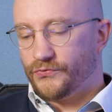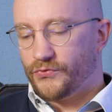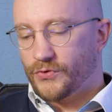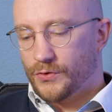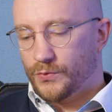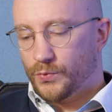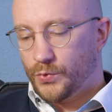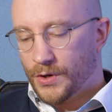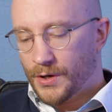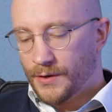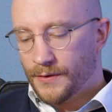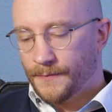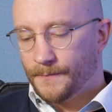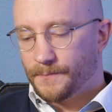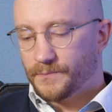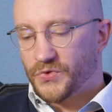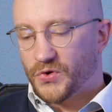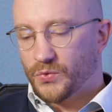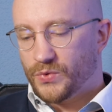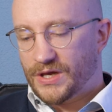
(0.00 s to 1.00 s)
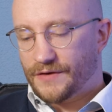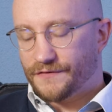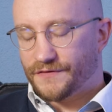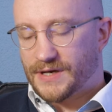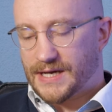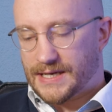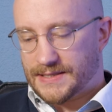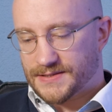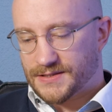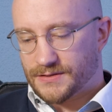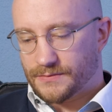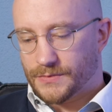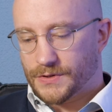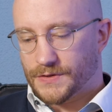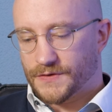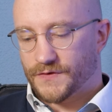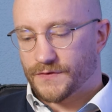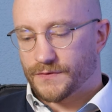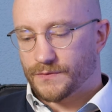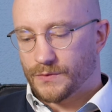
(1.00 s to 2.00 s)
For one, we have
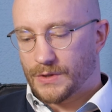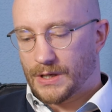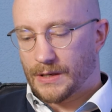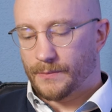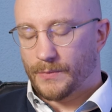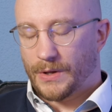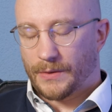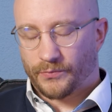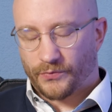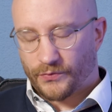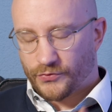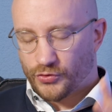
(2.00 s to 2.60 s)
customers um,